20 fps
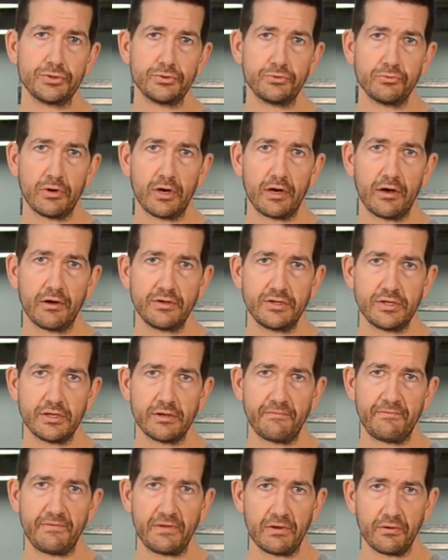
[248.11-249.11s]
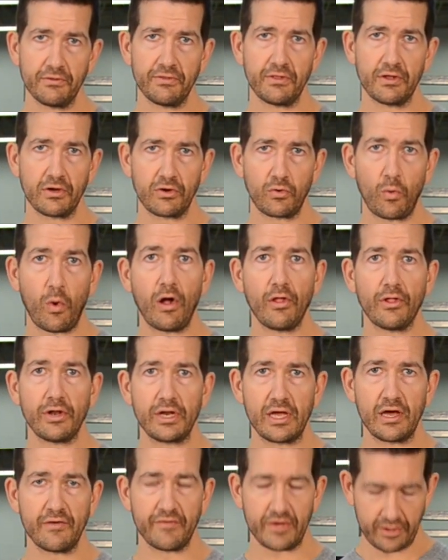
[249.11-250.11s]
to feel the
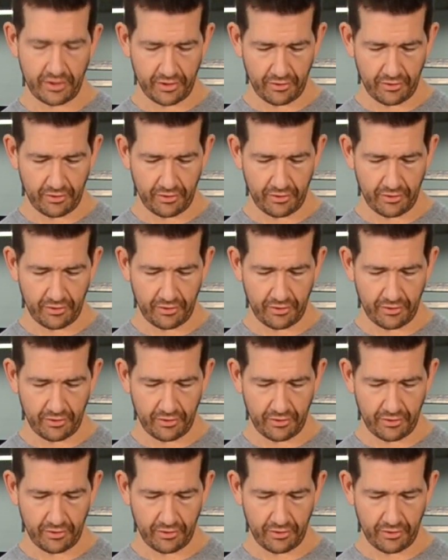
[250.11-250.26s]
quality of it,